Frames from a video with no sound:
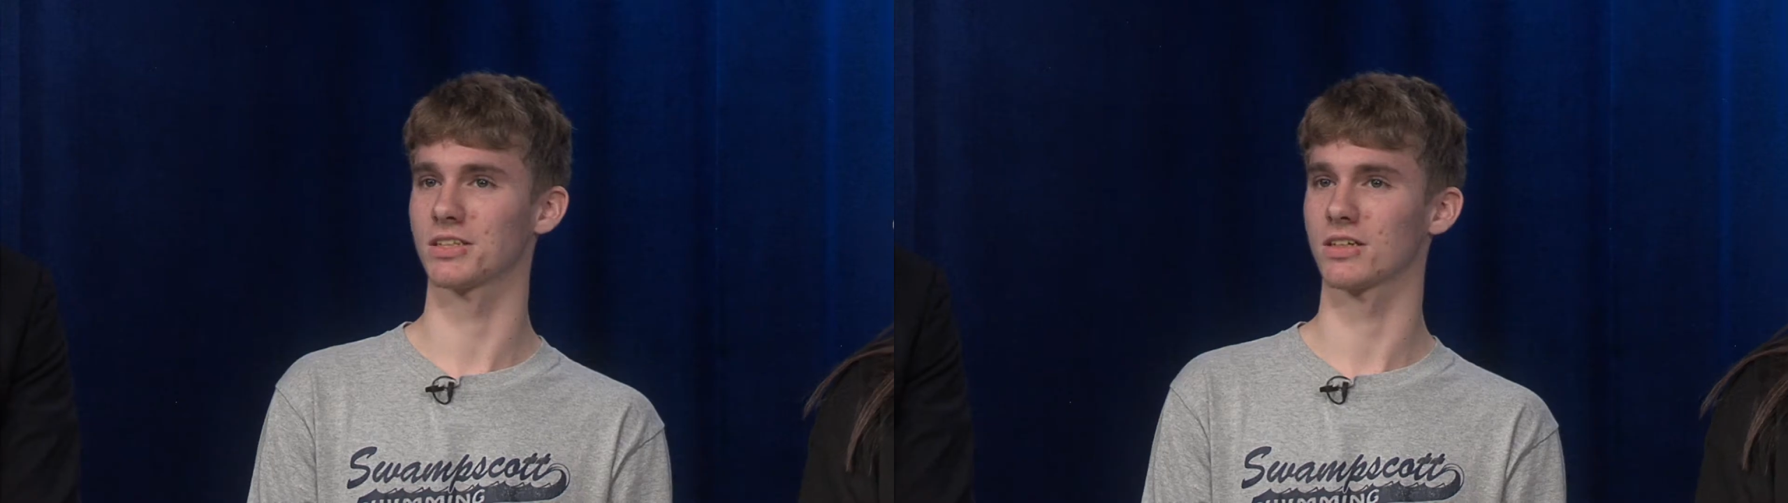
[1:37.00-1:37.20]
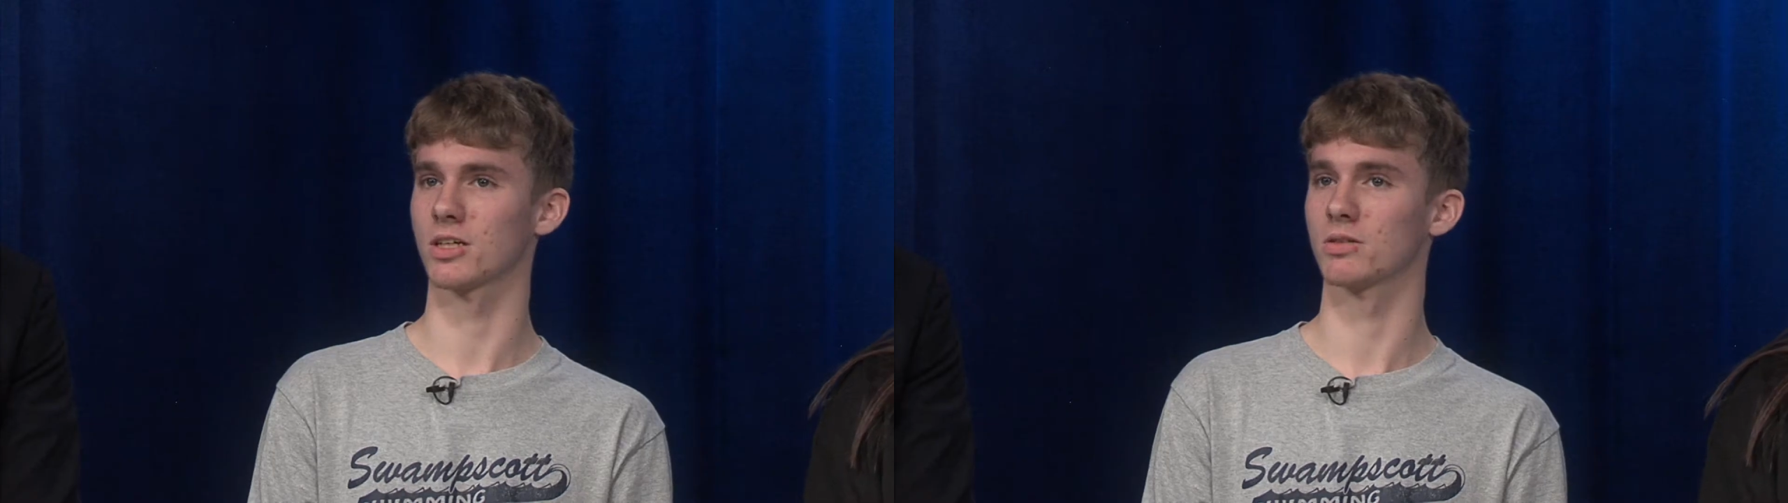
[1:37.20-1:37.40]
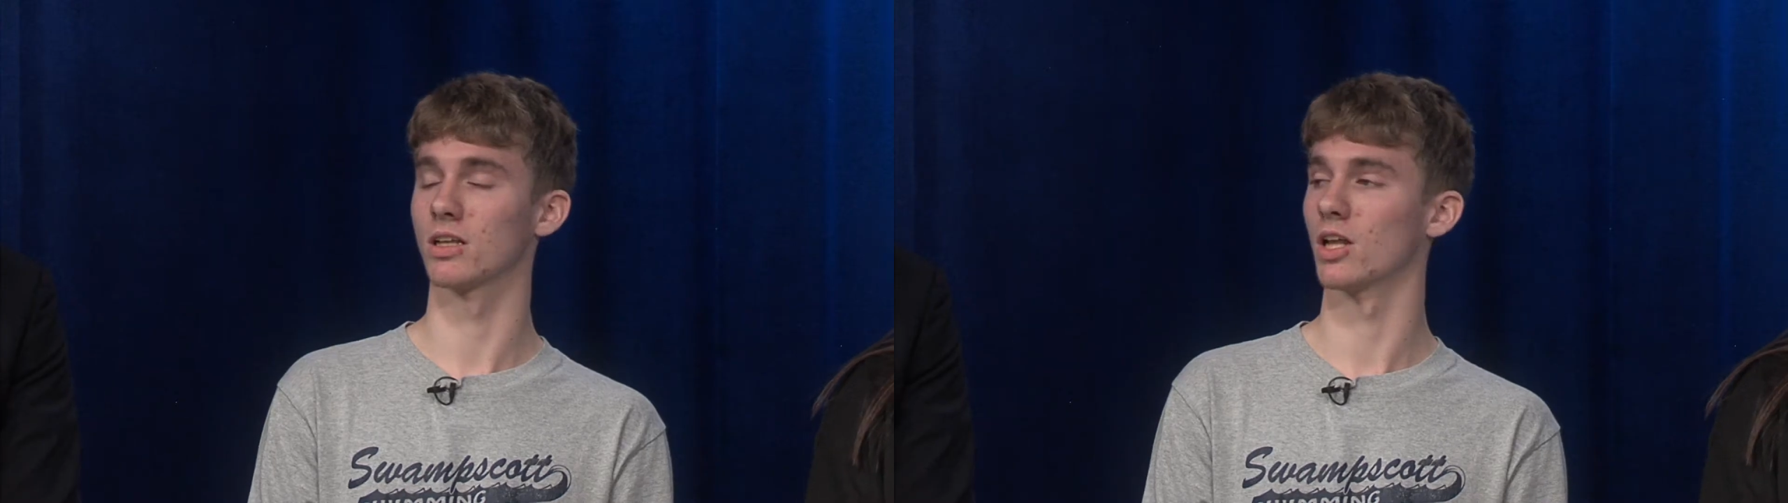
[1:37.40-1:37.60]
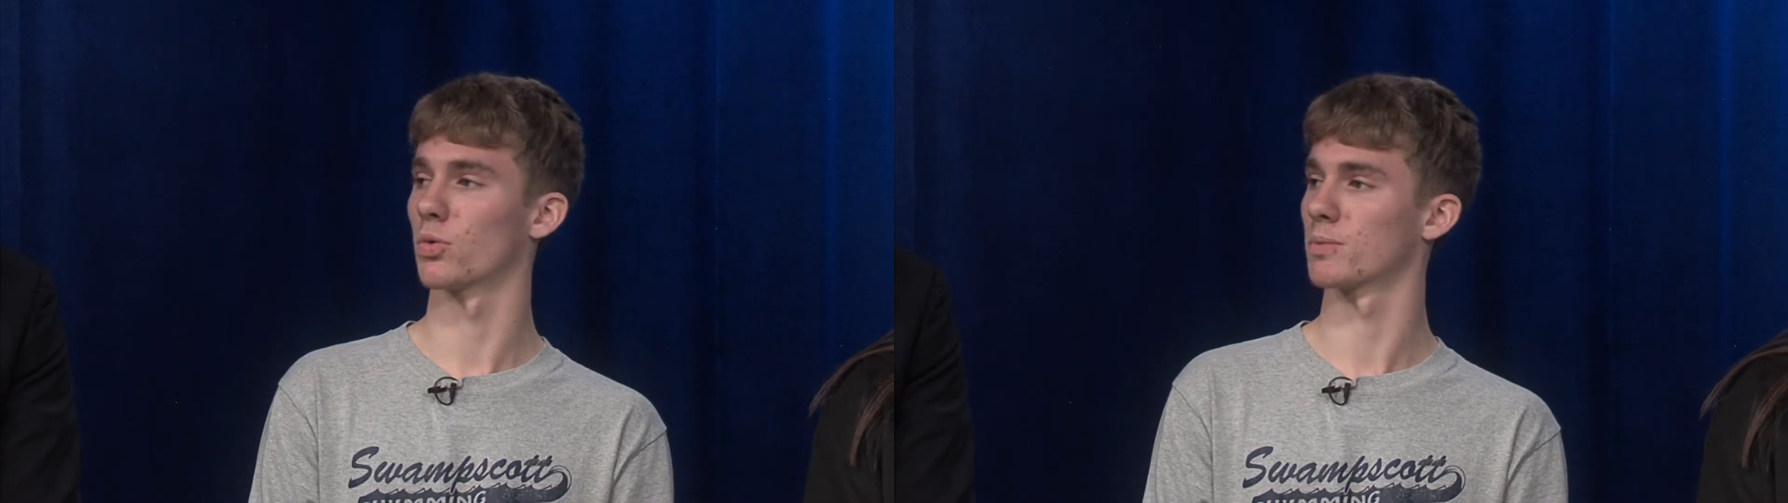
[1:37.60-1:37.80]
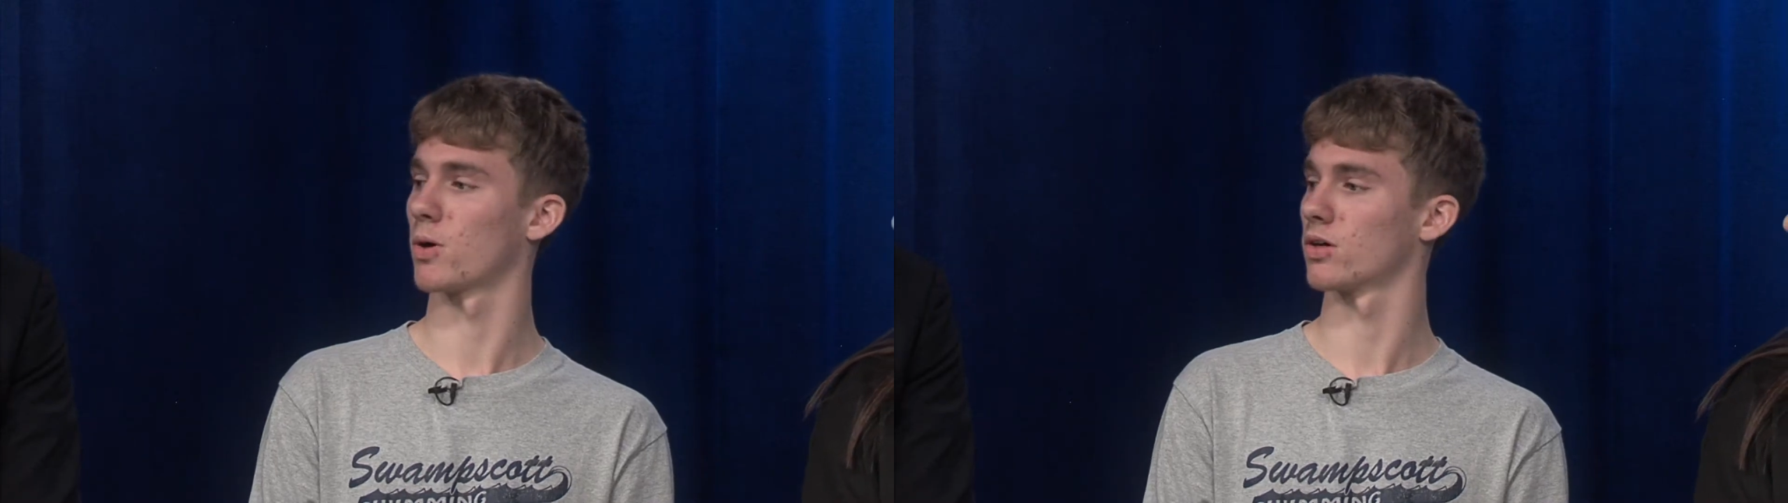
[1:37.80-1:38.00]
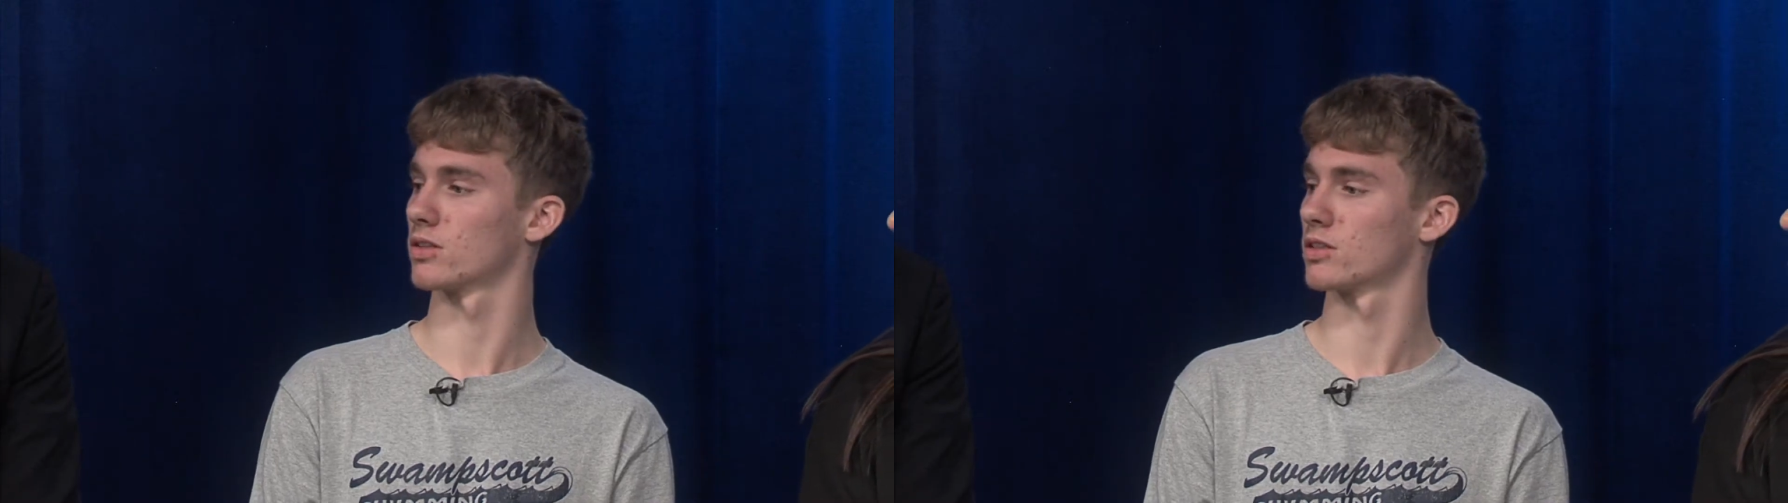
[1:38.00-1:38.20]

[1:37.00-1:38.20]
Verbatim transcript: uh, the lower part